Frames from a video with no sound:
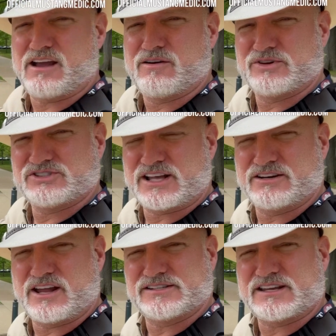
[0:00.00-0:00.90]
We just had a
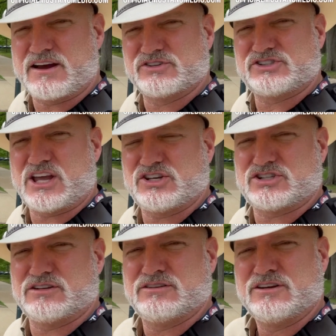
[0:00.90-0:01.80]
nice
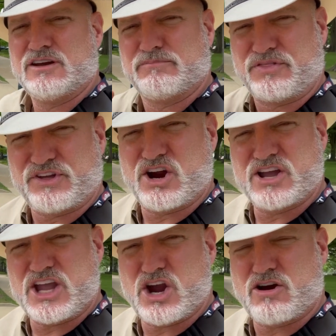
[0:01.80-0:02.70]
conversation, but they're
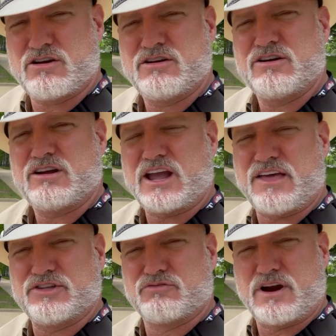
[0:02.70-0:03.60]
here and
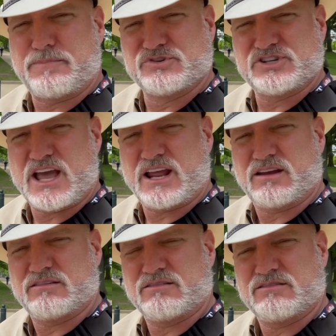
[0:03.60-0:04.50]
they're representing.
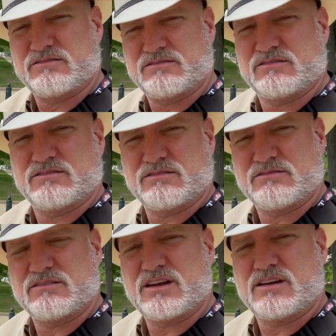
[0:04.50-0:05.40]

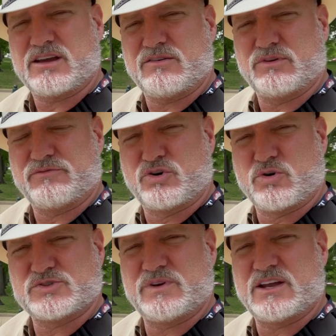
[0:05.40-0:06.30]
And of
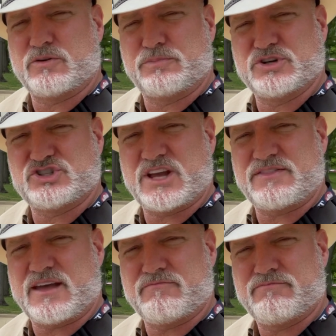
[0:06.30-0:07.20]
course, we got to appreciate them.